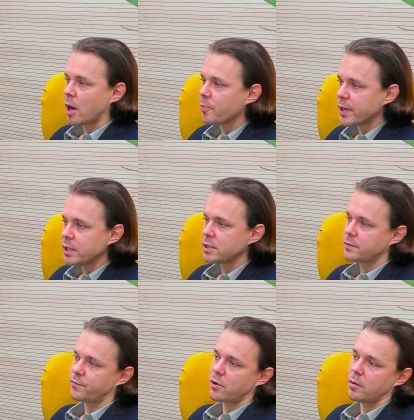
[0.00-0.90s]

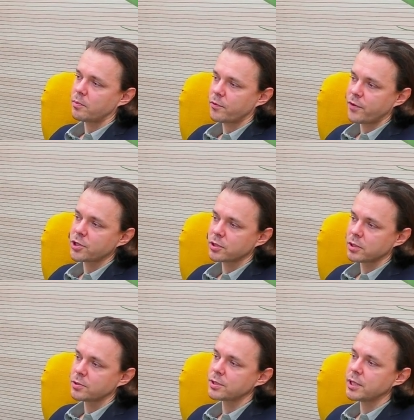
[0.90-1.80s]
companies, from
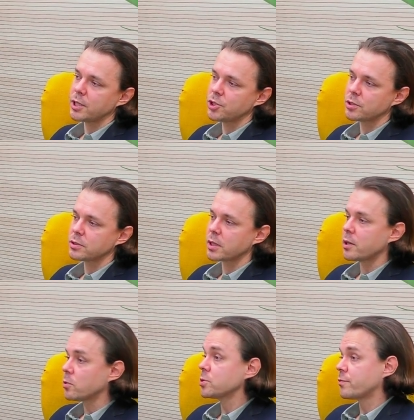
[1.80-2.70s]
professional associations,
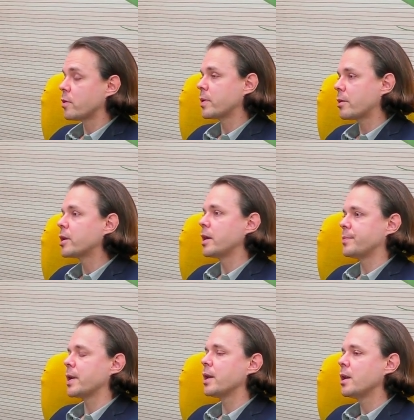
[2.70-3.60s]
and also from our
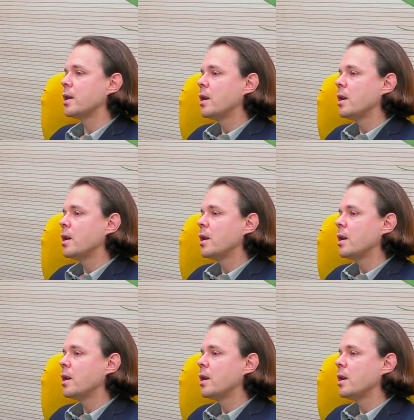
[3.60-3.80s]
alumni.